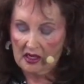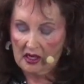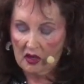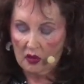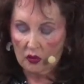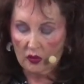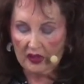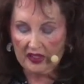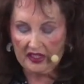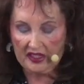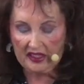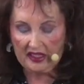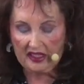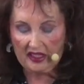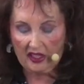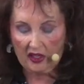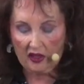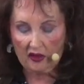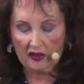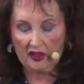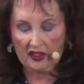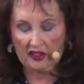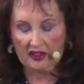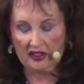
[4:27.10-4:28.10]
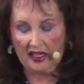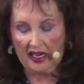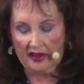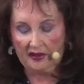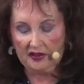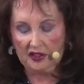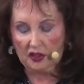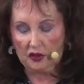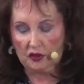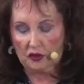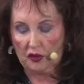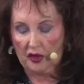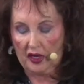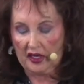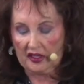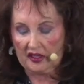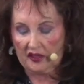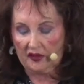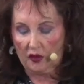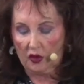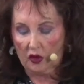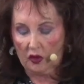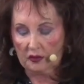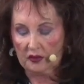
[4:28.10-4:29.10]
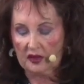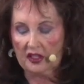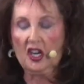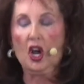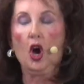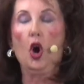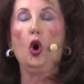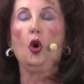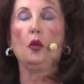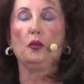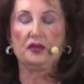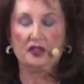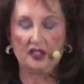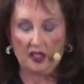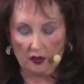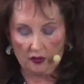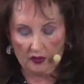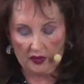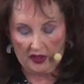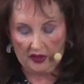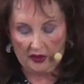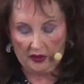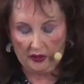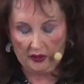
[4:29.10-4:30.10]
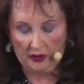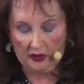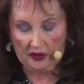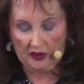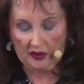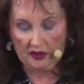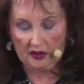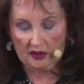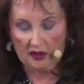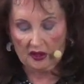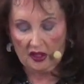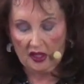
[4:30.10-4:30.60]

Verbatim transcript: We declare that lives are transformed and hopes are renewed.